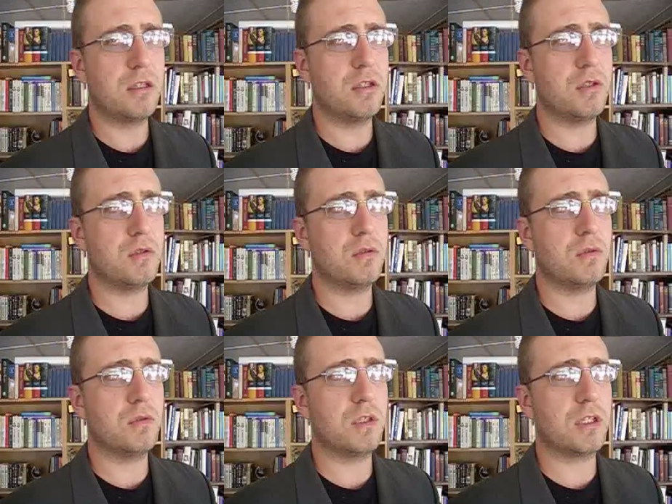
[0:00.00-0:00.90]

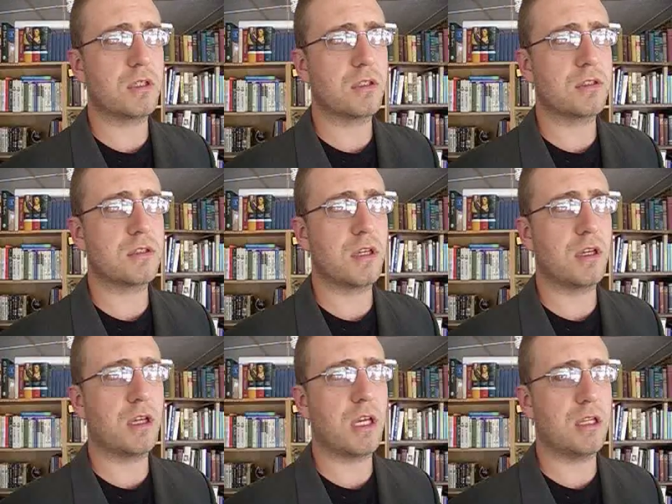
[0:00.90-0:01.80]
you didn't
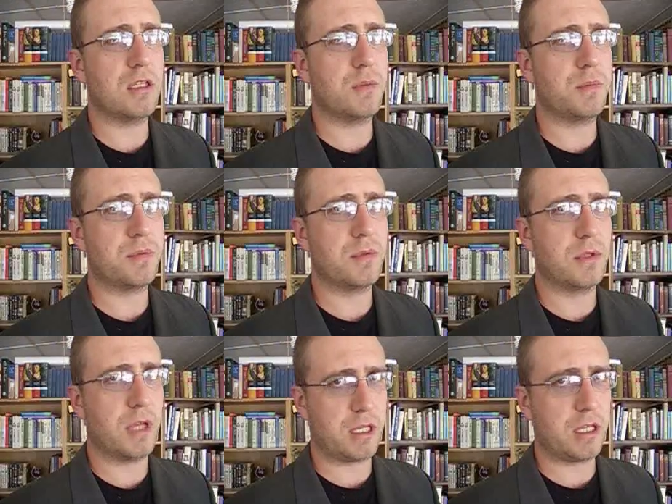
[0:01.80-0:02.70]
uh, end up
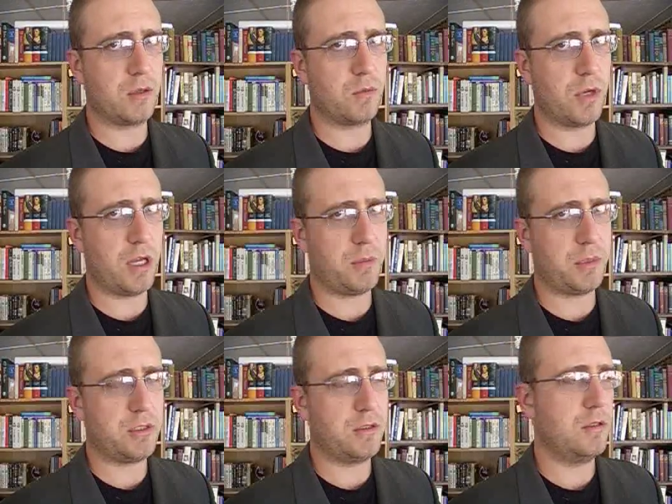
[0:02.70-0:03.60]
liking what
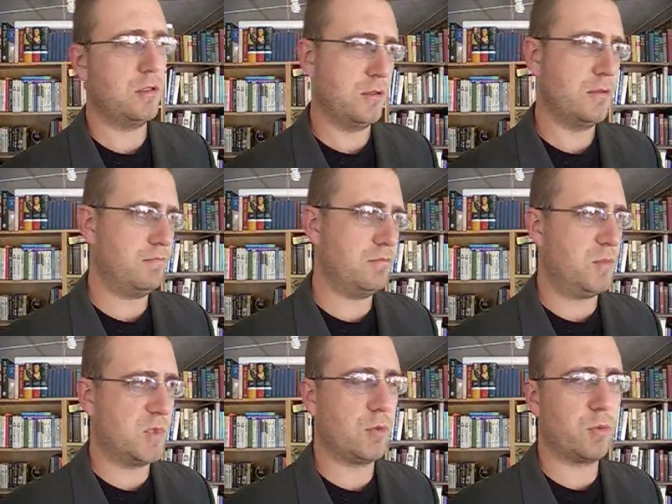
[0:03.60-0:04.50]
happened.
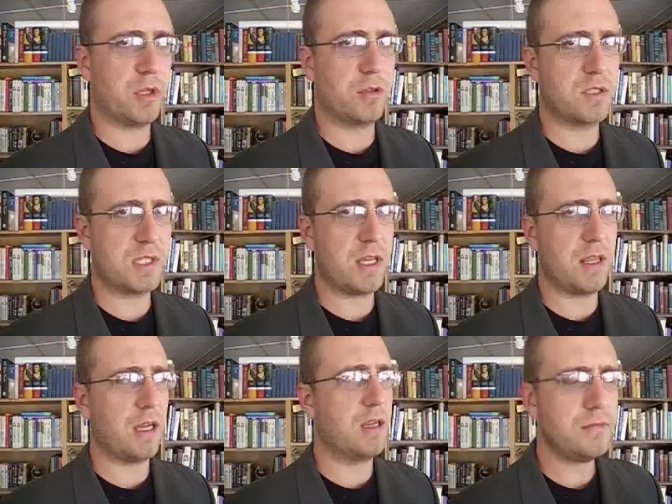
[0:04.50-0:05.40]
So we could
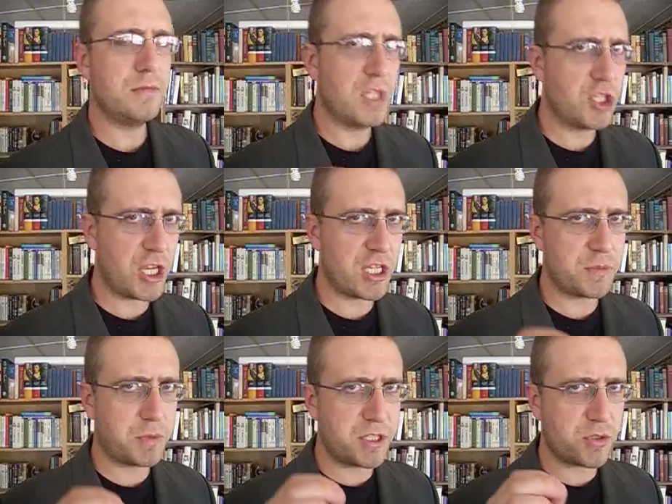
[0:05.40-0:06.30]
say that
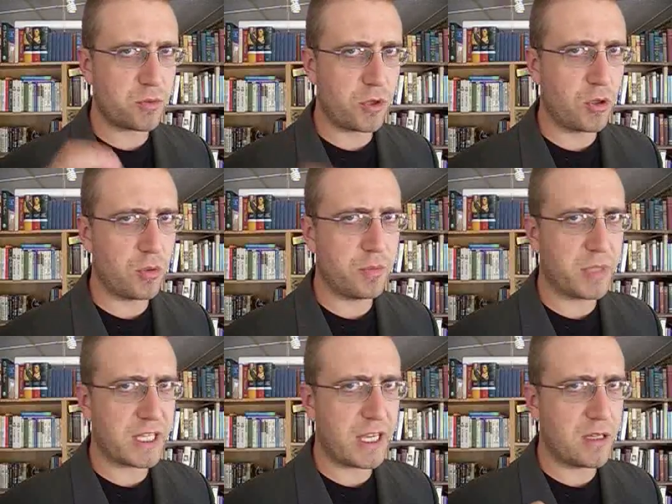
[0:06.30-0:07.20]
chance plays a role,
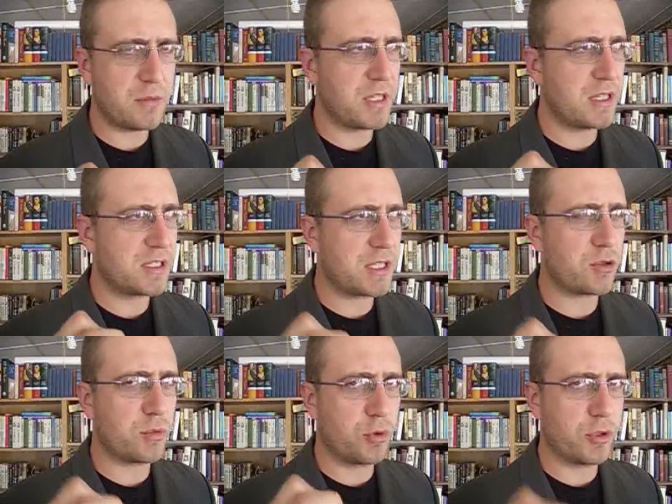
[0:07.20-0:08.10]
but can't be the
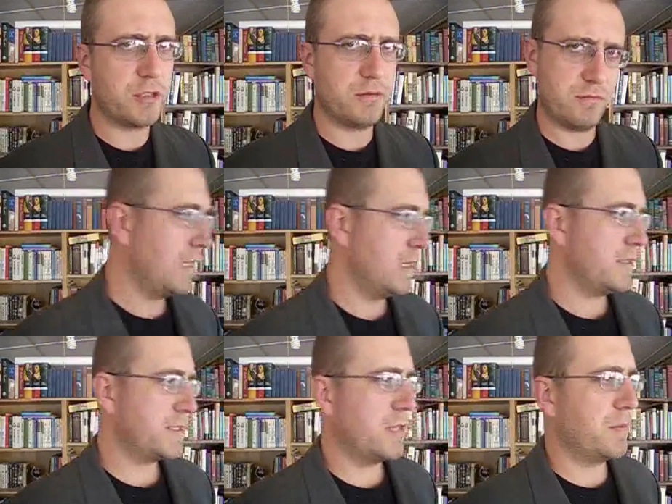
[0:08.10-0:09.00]
central point.
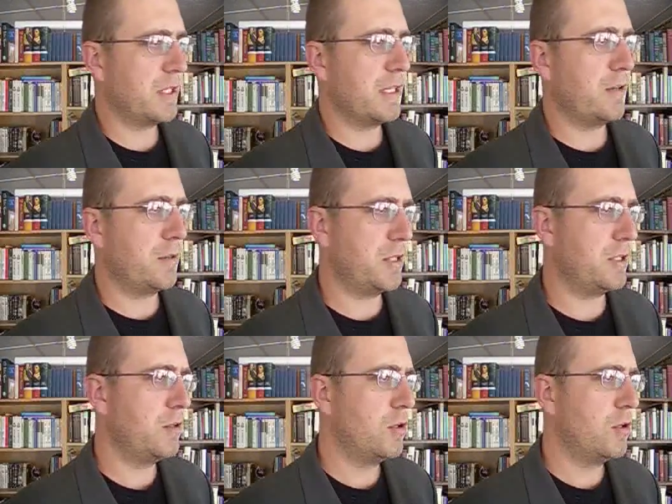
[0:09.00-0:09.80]
Skipping down a bit.